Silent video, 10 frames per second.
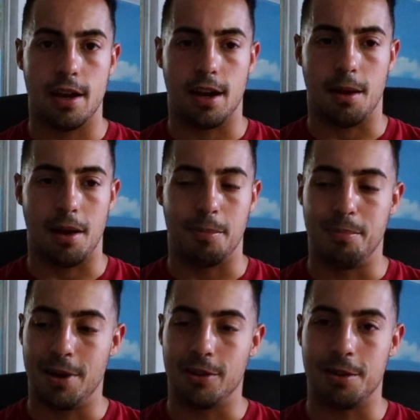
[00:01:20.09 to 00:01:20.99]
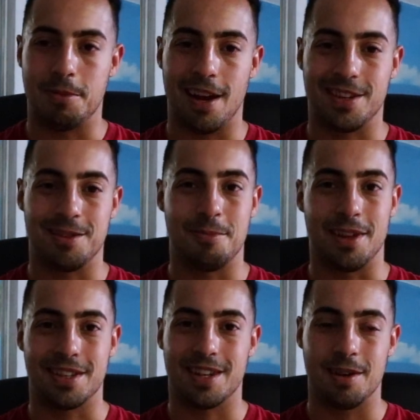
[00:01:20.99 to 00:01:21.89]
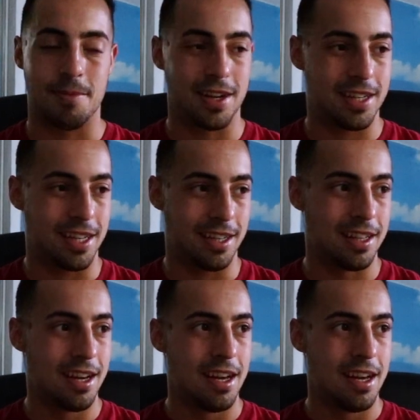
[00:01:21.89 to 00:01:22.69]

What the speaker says: and I barely passed it by the skin of my teeth.